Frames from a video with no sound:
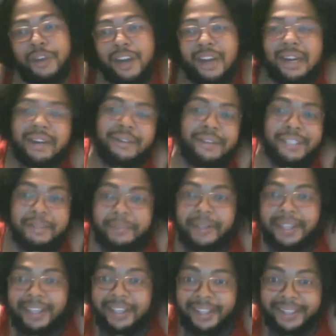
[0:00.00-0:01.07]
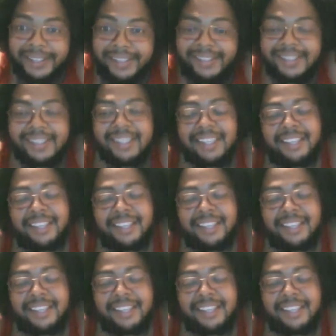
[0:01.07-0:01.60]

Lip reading: I rest my eyes.